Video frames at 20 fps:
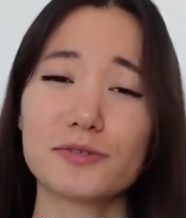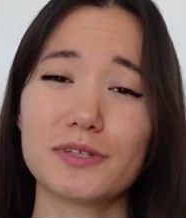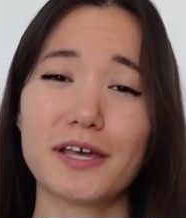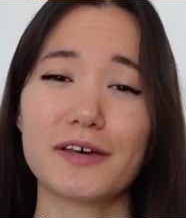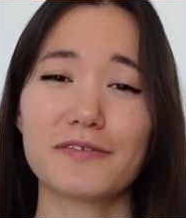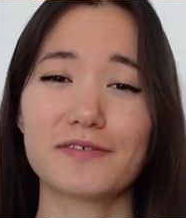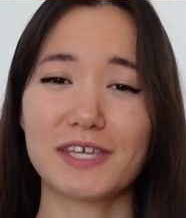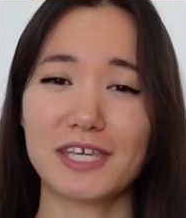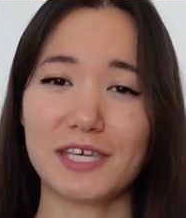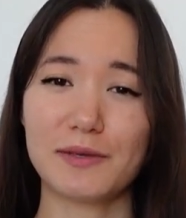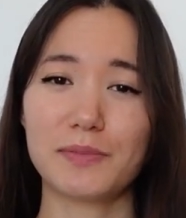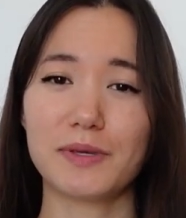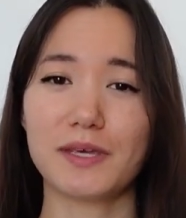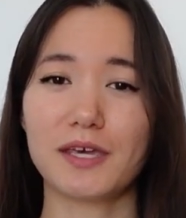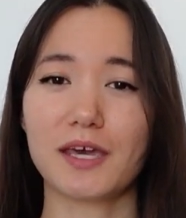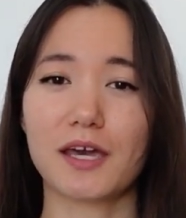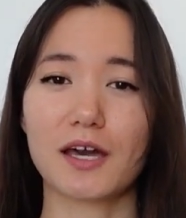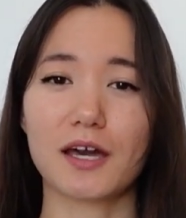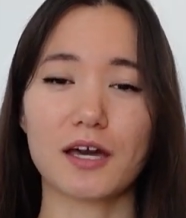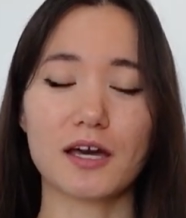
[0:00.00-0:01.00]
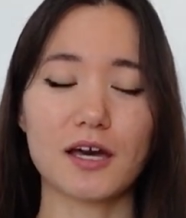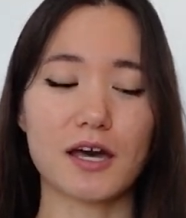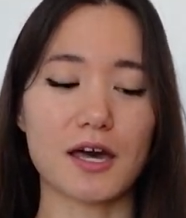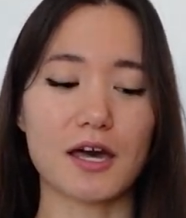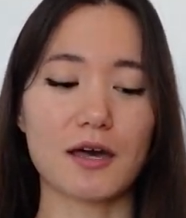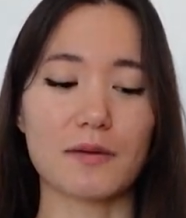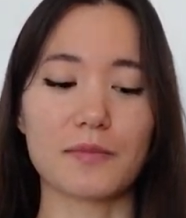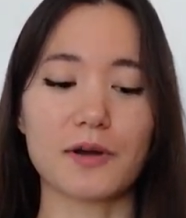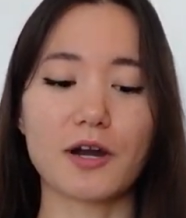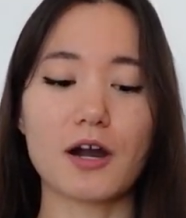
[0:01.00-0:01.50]
love keeping
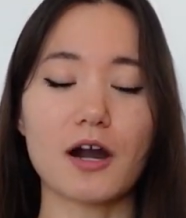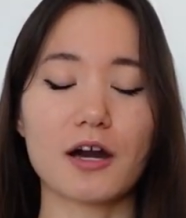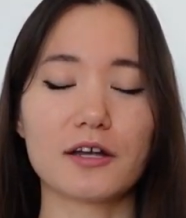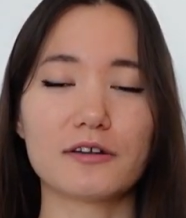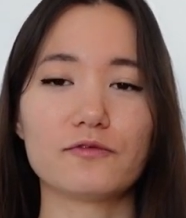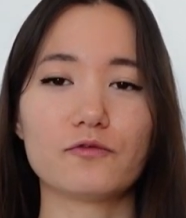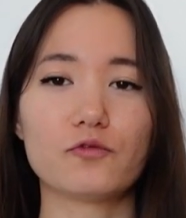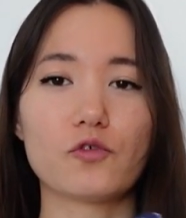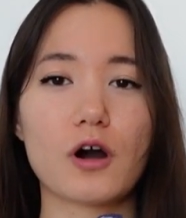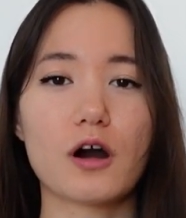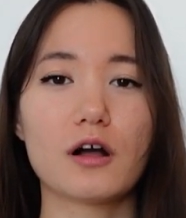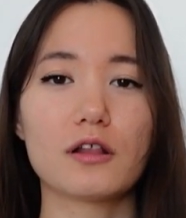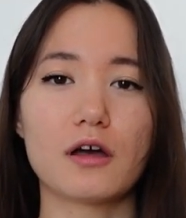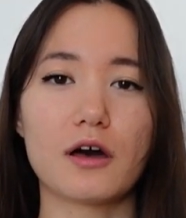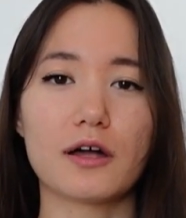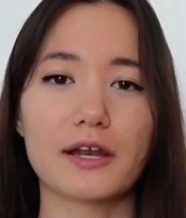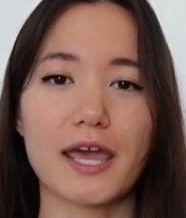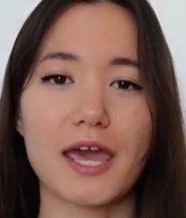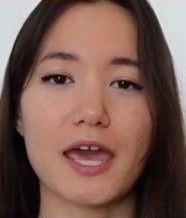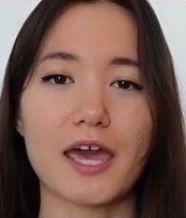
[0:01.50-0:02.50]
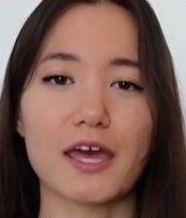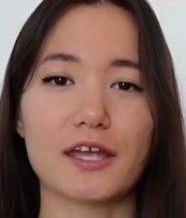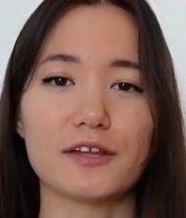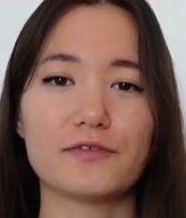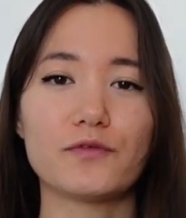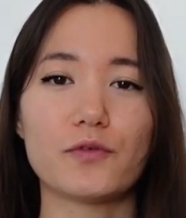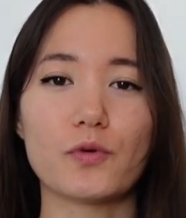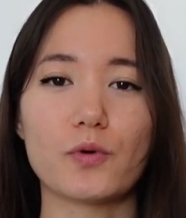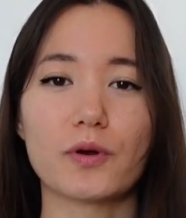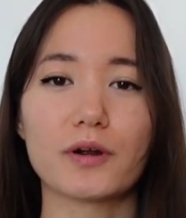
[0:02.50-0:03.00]
cotton voile on hand
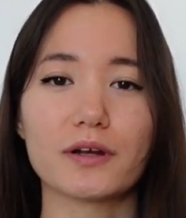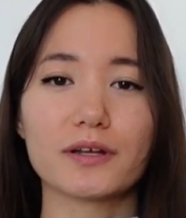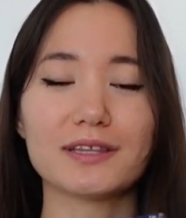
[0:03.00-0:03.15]
for